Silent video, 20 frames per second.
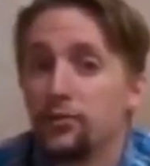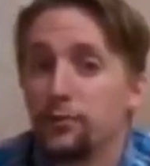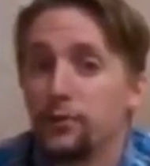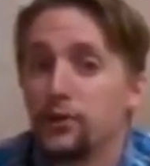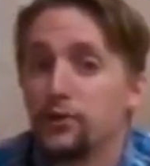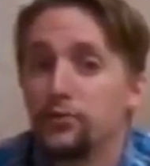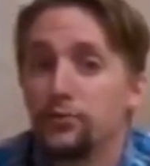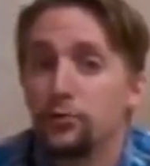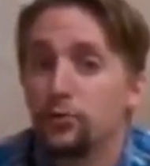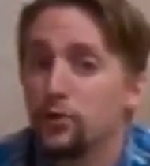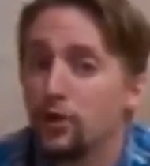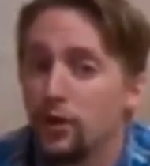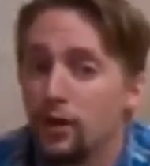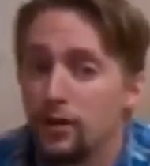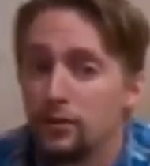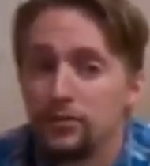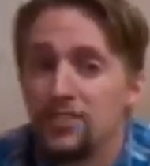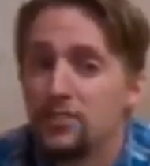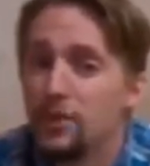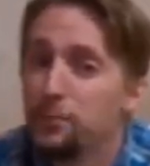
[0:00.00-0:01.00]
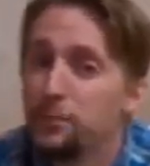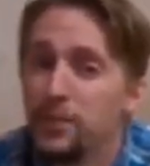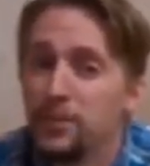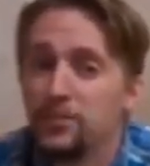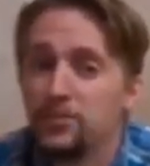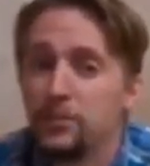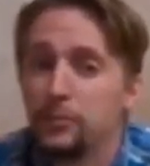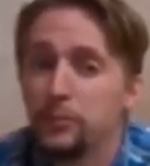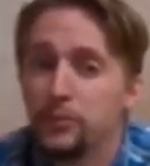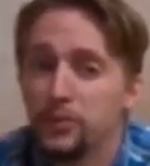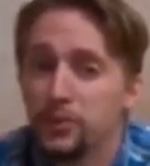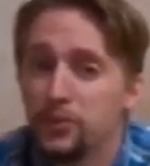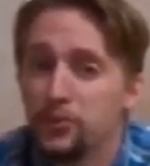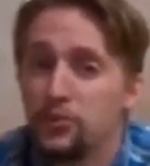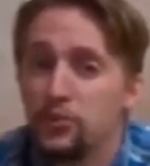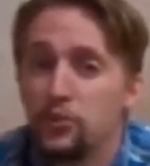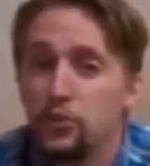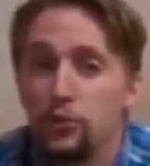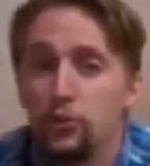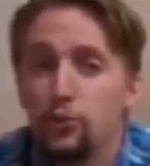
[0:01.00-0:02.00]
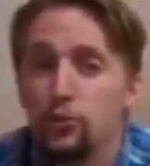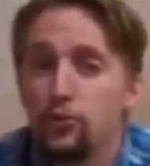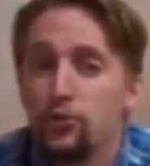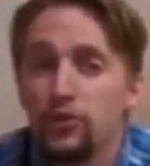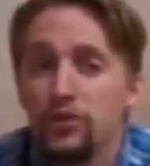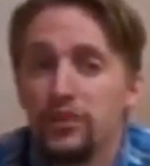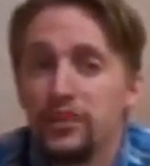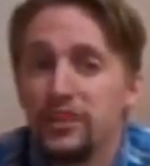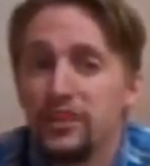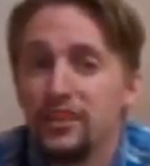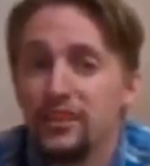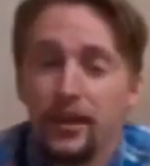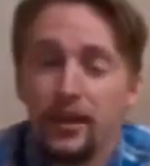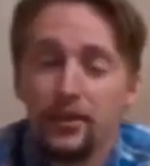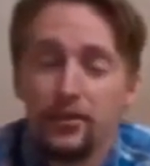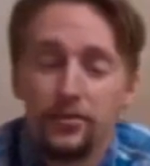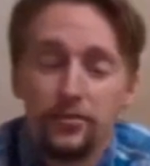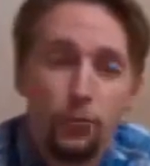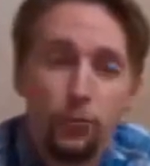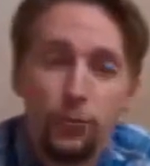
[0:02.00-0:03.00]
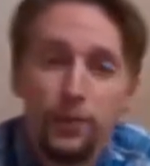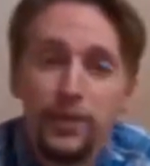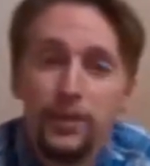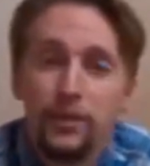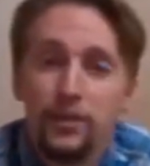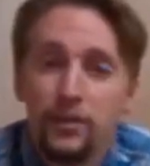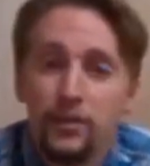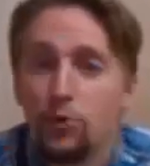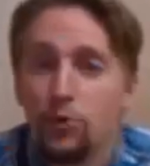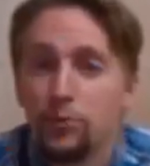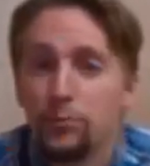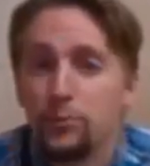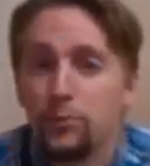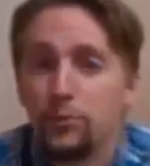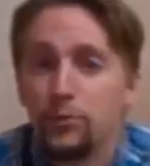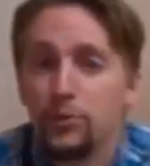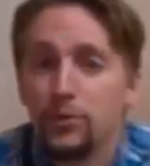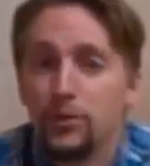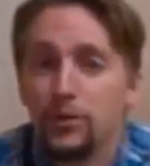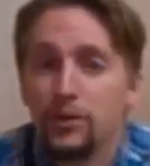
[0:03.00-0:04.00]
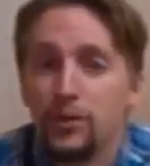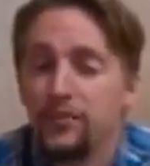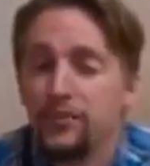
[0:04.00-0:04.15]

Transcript: 3 or 4 off, something similar. It's usually a week week or more,